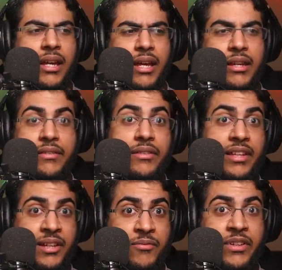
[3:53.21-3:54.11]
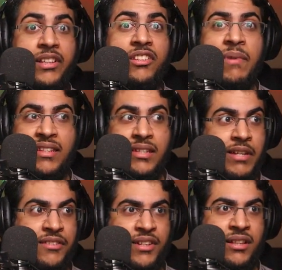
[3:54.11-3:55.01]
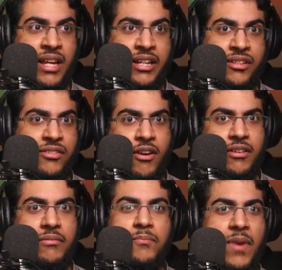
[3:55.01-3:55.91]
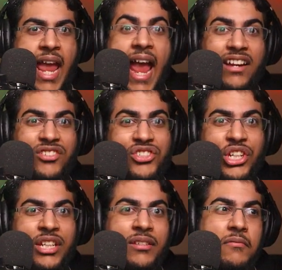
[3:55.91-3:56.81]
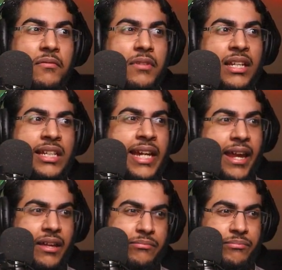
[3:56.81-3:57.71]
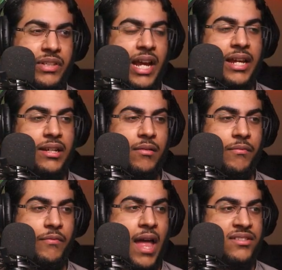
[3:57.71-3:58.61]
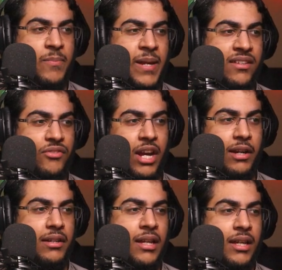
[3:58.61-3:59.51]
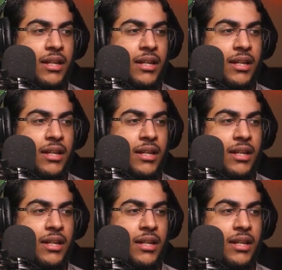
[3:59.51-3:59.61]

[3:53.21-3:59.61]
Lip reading: He feels passive as well, like it's not actiony and kind of fast paced, right?